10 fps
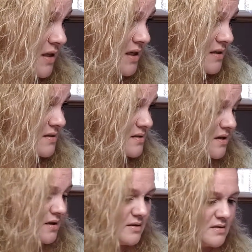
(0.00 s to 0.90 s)
your hands
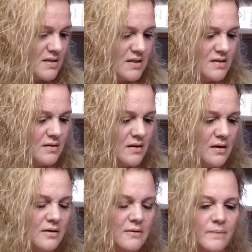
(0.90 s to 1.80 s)
all season
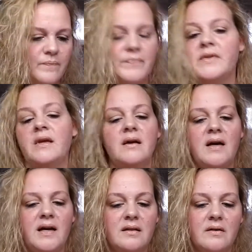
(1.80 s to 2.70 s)
long.
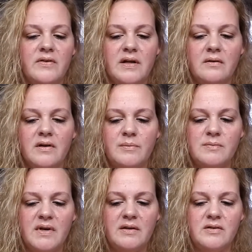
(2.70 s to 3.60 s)
I love hand creams.
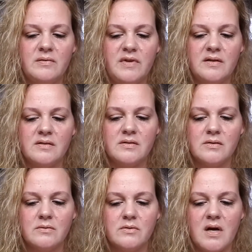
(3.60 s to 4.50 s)
My hands are
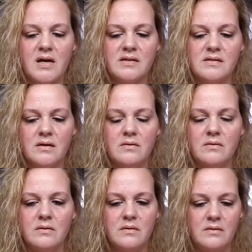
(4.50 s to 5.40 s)
so dry, so
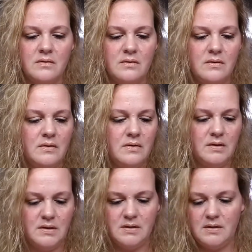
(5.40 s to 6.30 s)

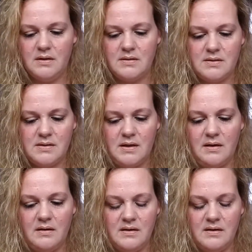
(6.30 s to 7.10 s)
let's see.